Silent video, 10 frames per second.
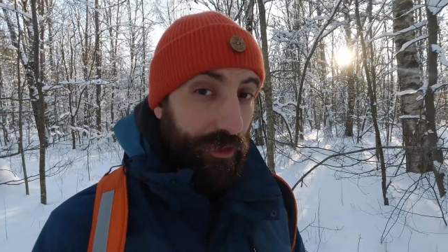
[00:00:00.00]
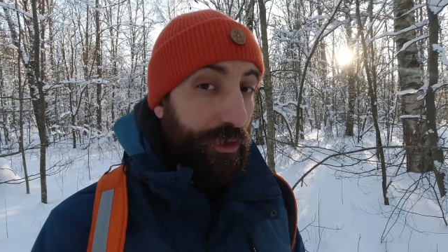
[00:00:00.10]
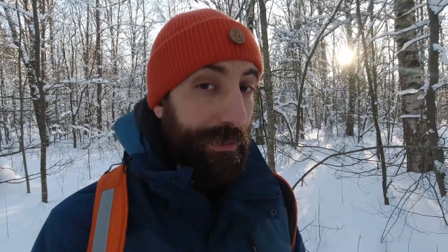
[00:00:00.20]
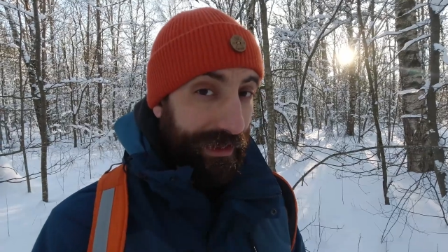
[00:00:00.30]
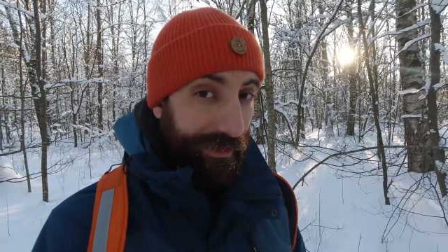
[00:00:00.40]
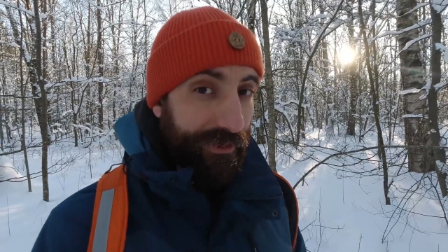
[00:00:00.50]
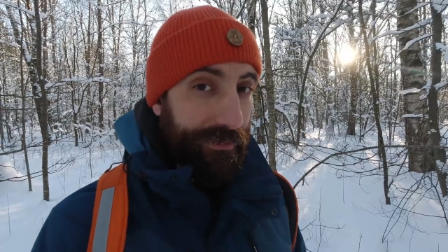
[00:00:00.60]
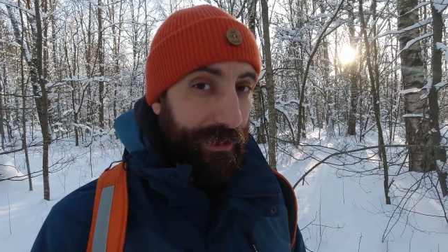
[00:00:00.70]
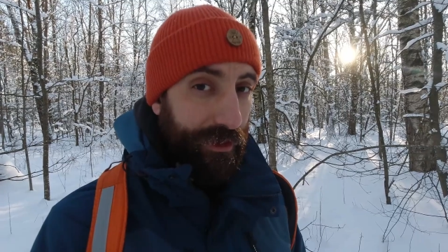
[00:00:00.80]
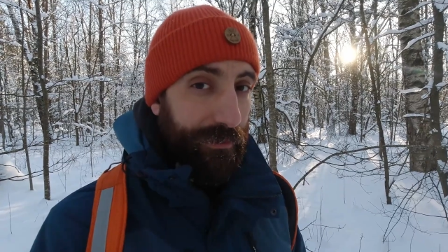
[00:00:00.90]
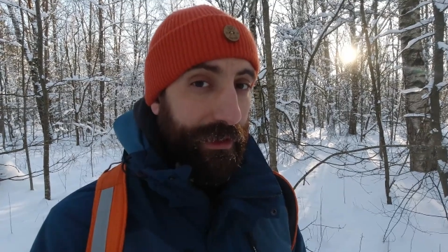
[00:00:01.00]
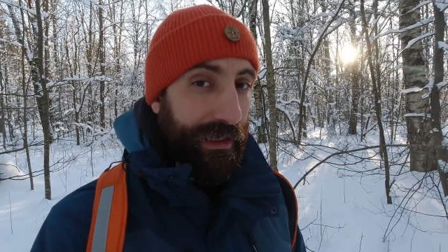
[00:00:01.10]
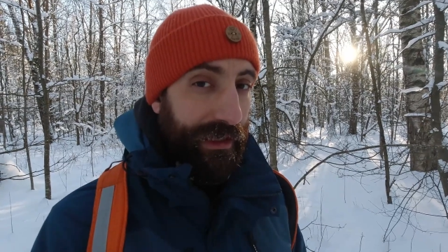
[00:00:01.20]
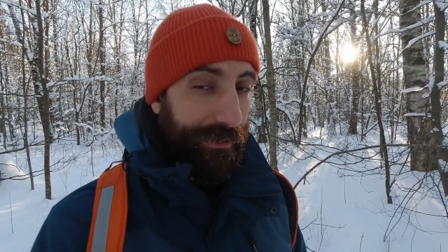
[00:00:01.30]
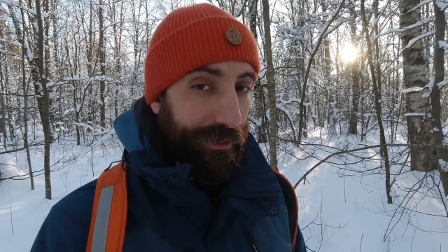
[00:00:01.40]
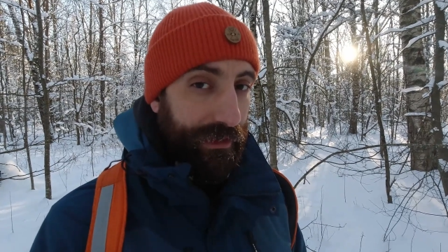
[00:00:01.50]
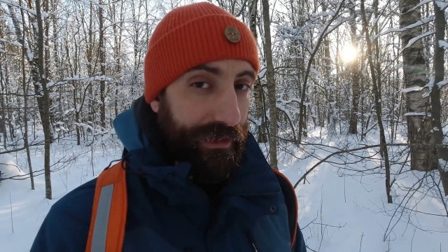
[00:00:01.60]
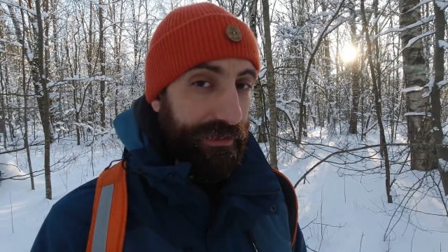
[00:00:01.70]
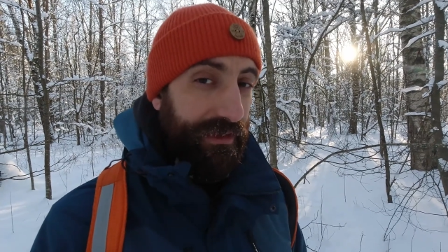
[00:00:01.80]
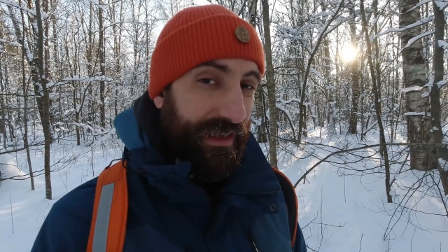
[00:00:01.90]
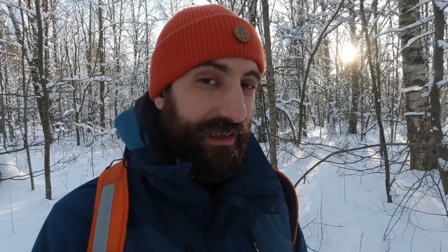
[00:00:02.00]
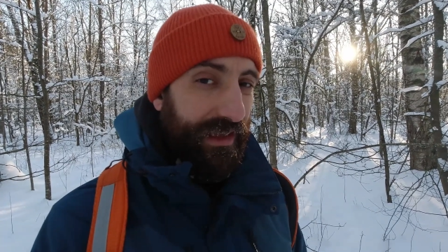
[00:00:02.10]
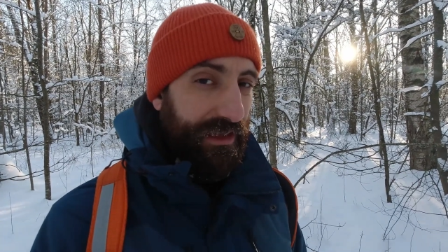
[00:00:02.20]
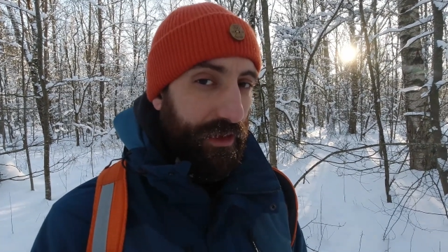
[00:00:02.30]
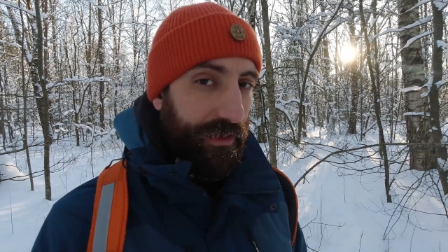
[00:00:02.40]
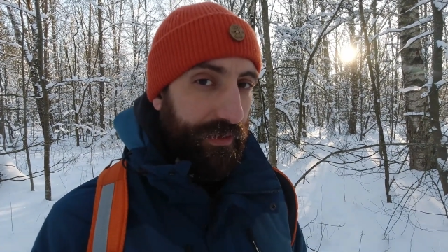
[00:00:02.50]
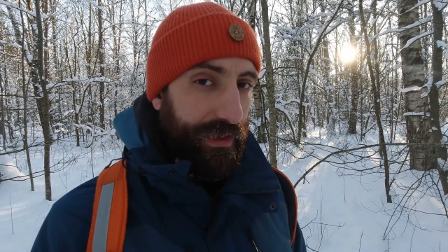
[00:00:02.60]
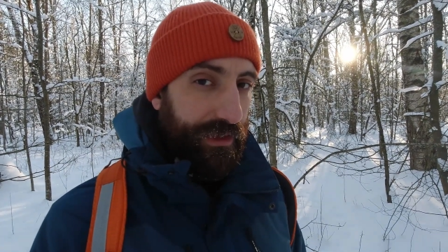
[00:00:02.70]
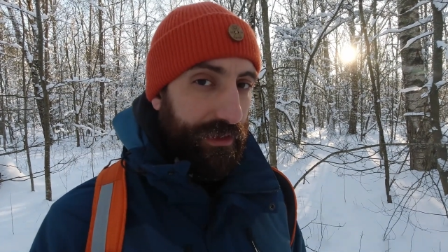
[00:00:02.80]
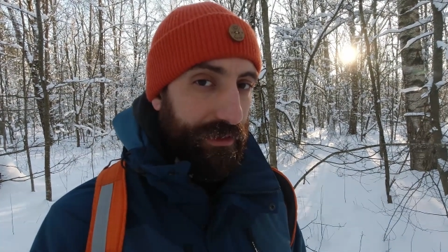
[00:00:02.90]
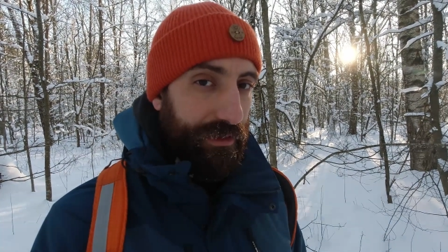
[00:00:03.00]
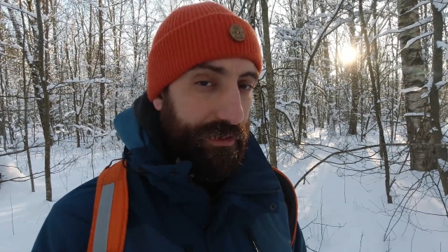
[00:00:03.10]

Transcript: You might have heard me complaining about this in this other video.